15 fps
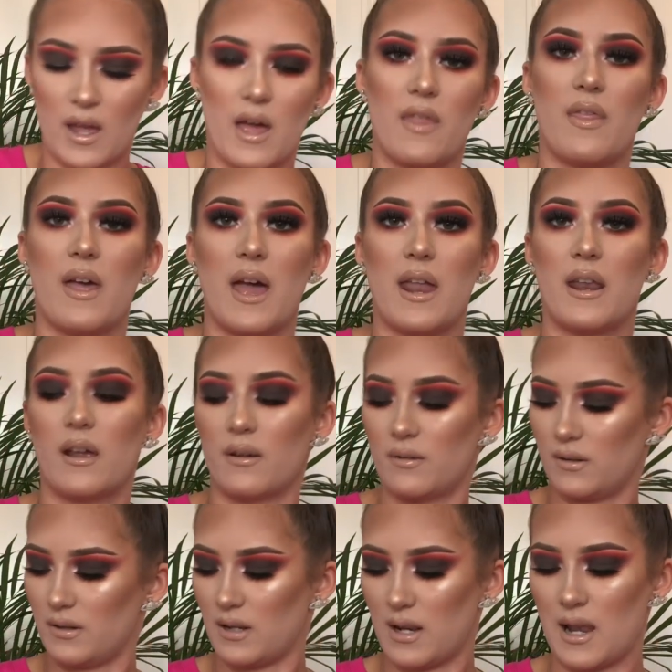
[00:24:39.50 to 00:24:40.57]
And then
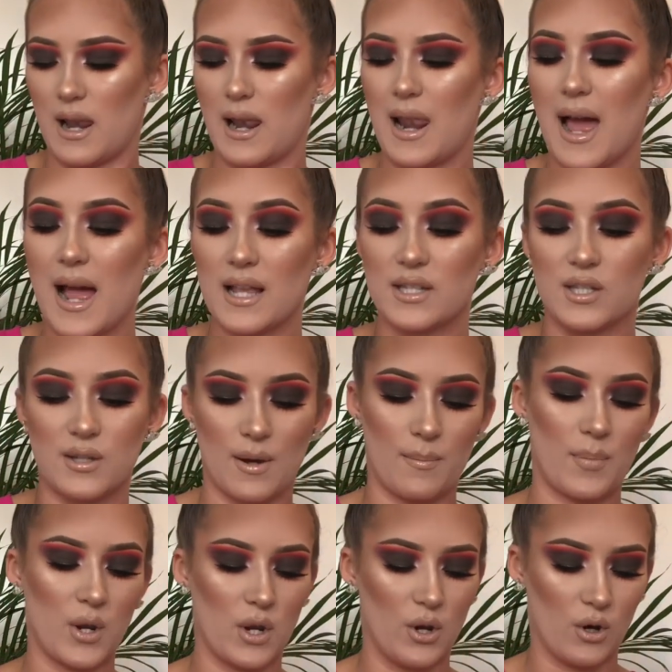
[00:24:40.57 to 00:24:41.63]
last
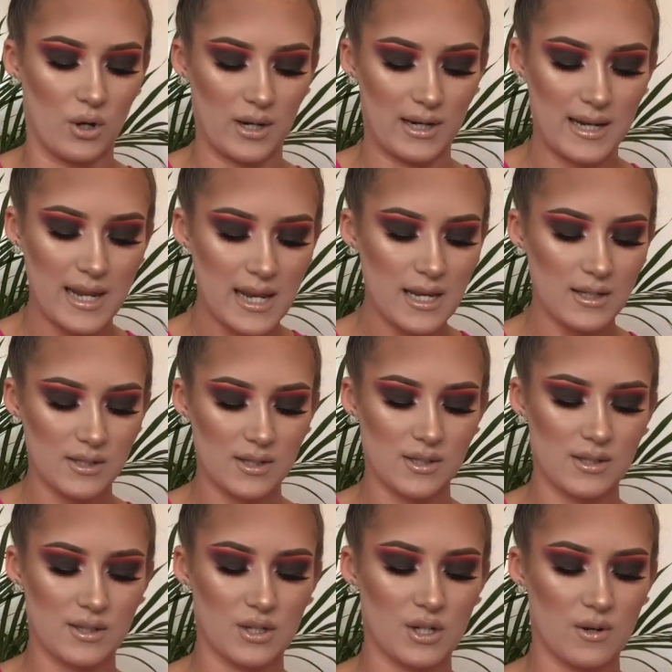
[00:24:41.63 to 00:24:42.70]
but not
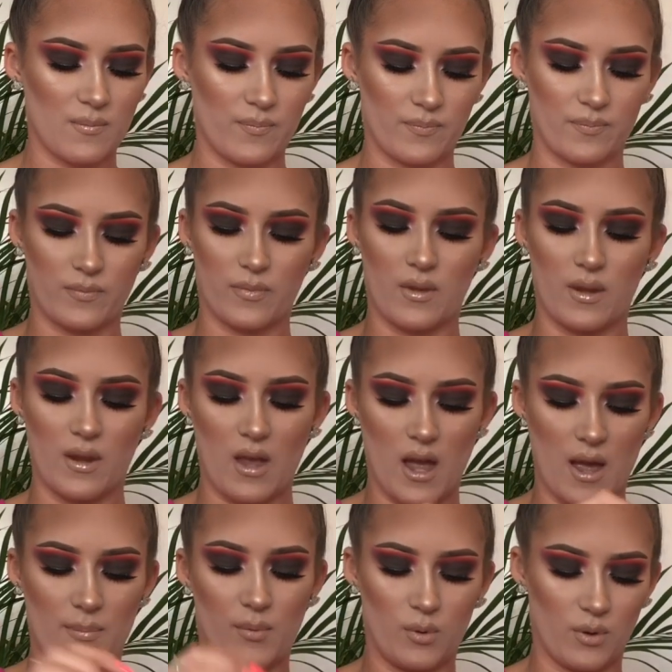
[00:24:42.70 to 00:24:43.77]
least,
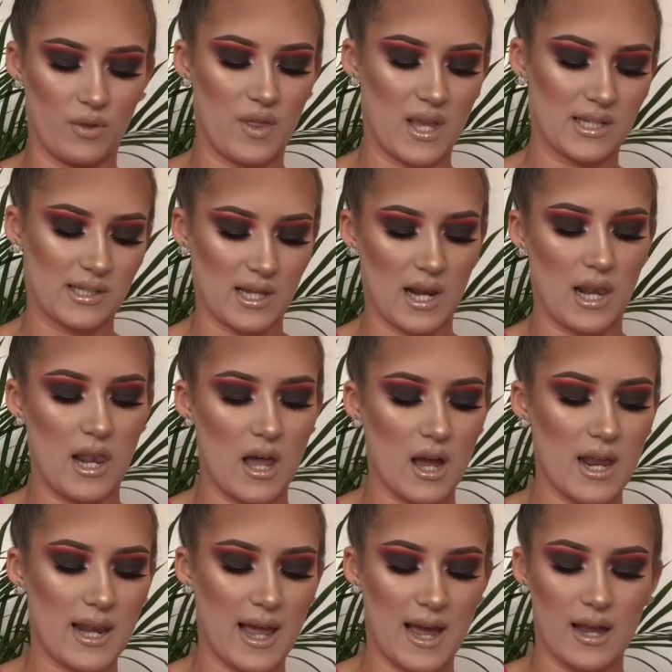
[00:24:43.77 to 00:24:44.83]
I bought this
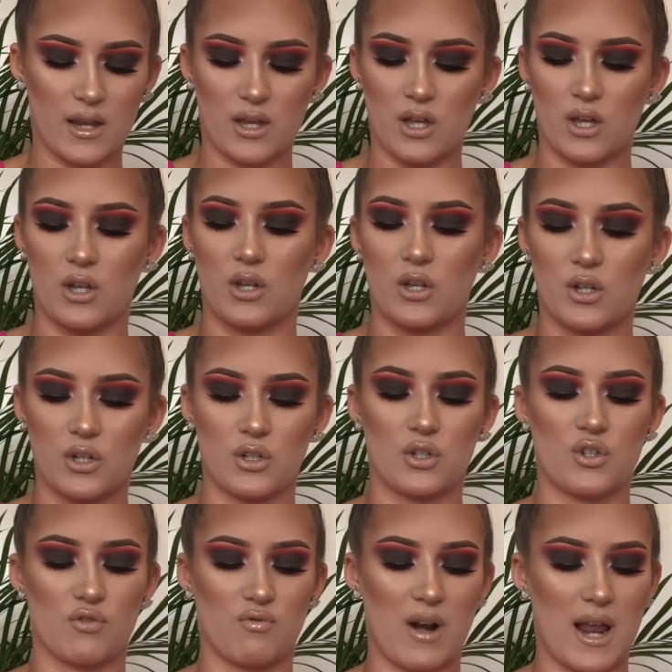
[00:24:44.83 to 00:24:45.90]
lilac
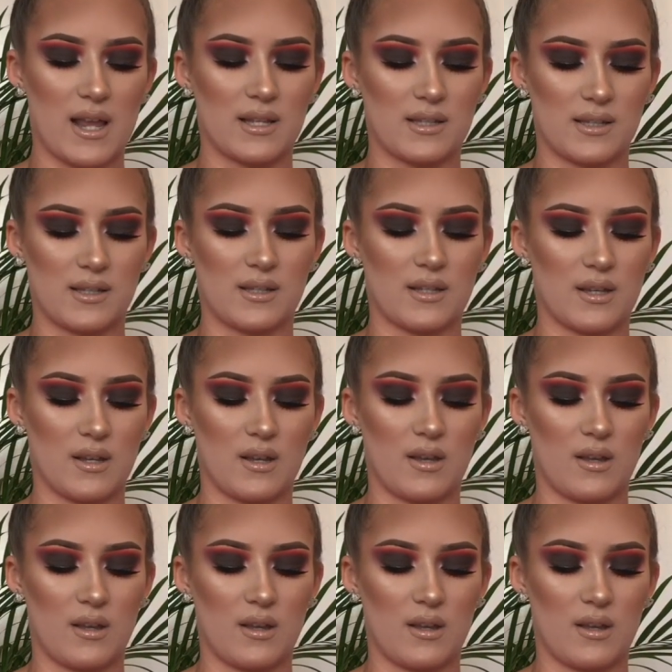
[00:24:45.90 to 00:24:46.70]
dress.